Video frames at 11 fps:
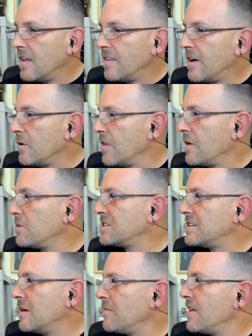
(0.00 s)
There was
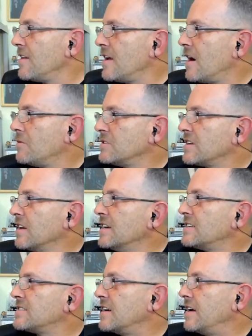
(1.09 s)
something that I was
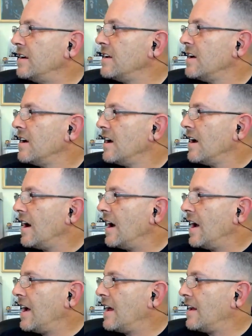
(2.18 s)
listing,
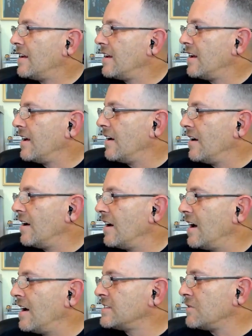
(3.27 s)
and
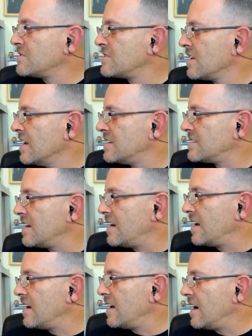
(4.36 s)
as I was
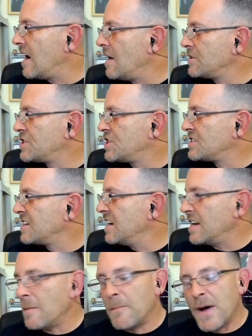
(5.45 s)
listening, I was just getting
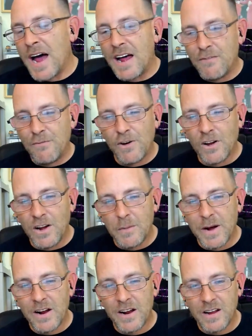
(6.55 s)
a bad feeling
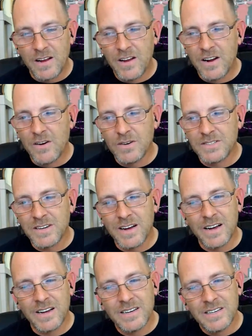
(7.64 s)
about it. You know, it's
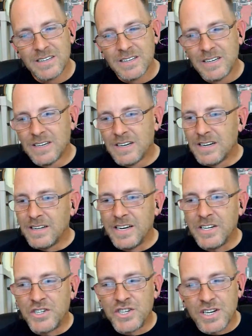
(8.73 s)
like,
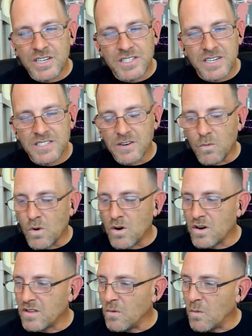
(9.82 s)
it just doesn't
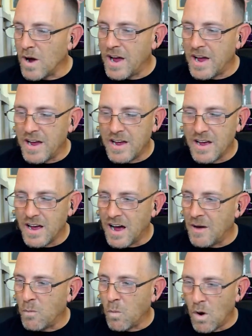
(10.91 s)
work the way I
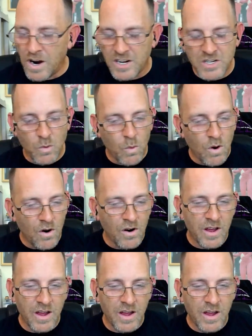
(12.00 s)
want it to work.